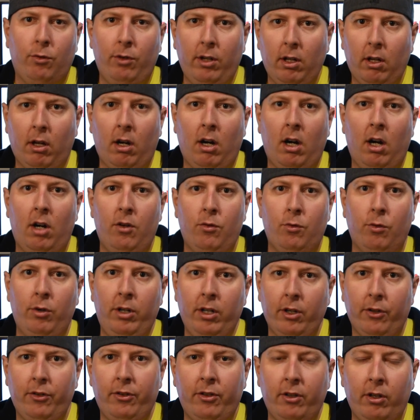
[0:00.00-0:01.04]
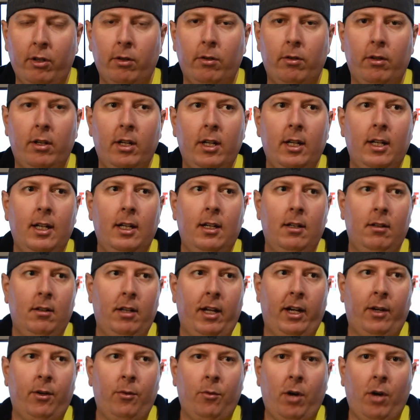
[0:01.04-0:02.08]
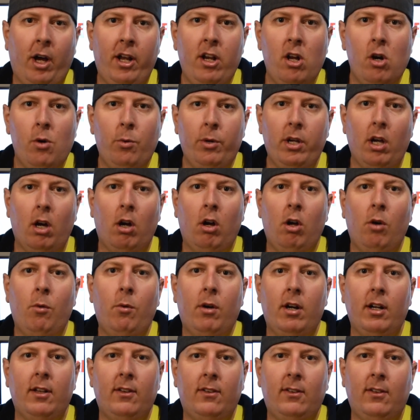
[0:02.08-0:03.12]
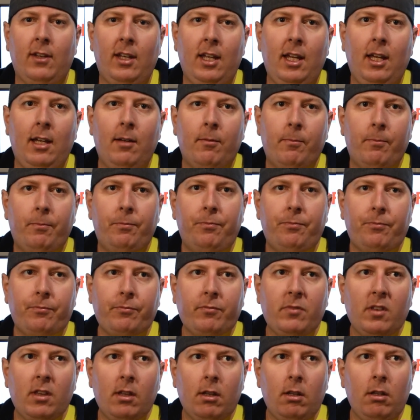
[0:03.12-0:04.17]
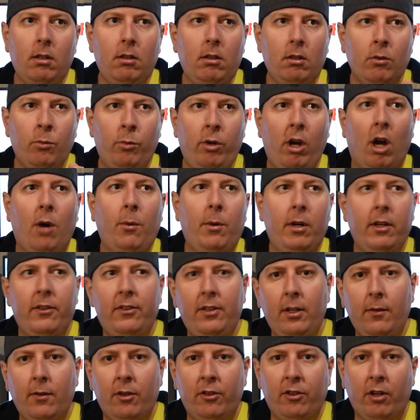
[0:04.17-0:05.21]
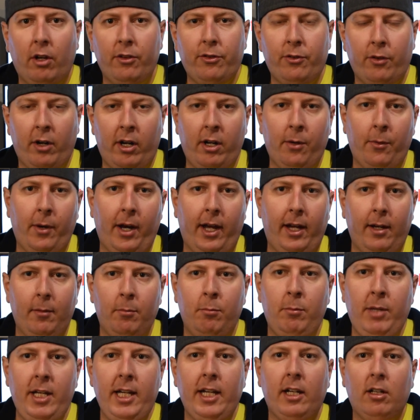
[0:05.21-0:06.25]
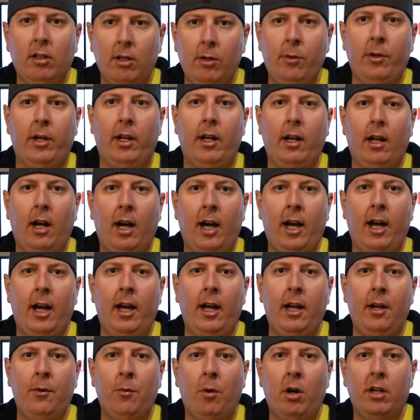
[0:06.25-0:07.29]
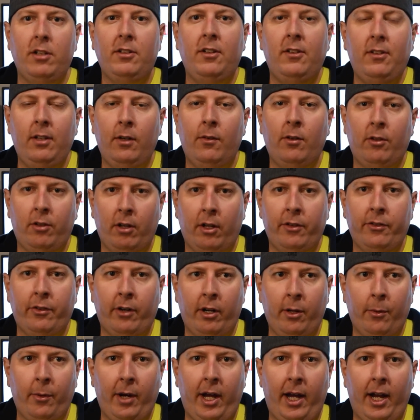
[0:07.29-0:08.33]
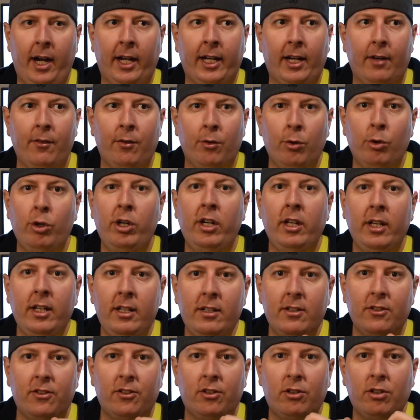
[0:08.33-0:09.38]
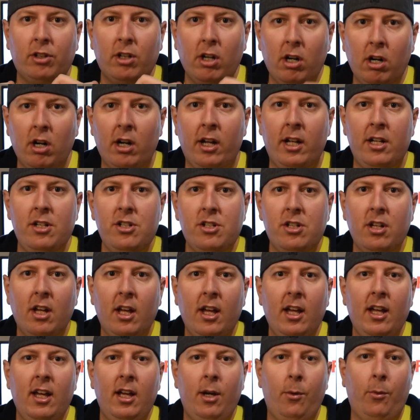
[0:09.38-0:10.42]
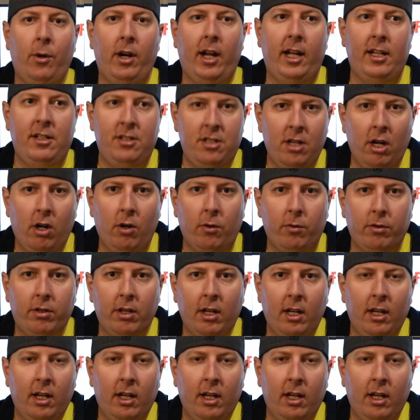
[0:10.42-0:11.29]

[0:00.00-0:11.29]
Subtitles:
real hard real soon. Like, I know we all want to see results right away, me included. I want to see results right away, and I get really discouraged when I don't.